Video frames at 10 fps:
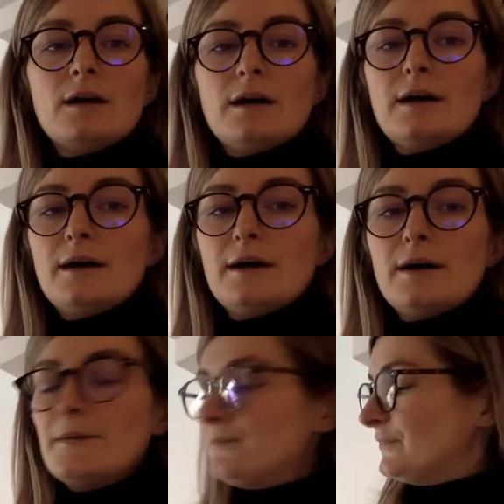
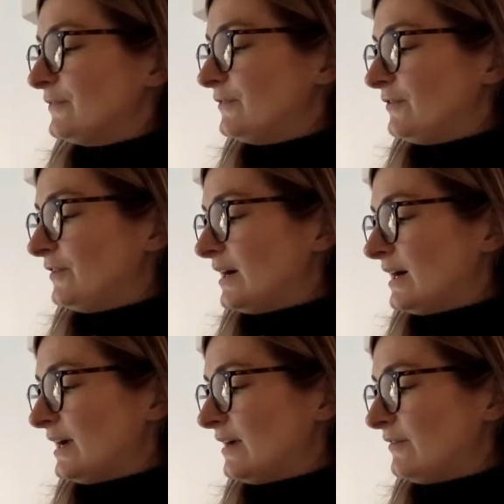
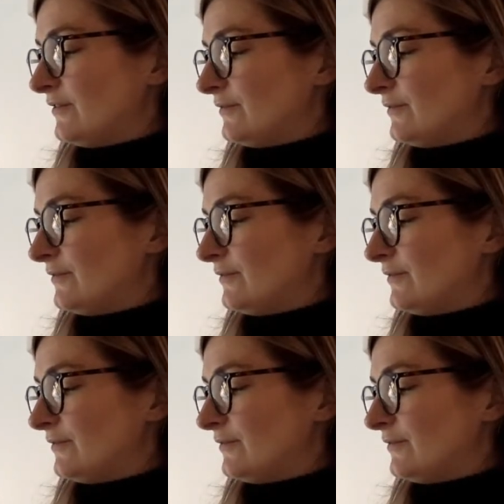5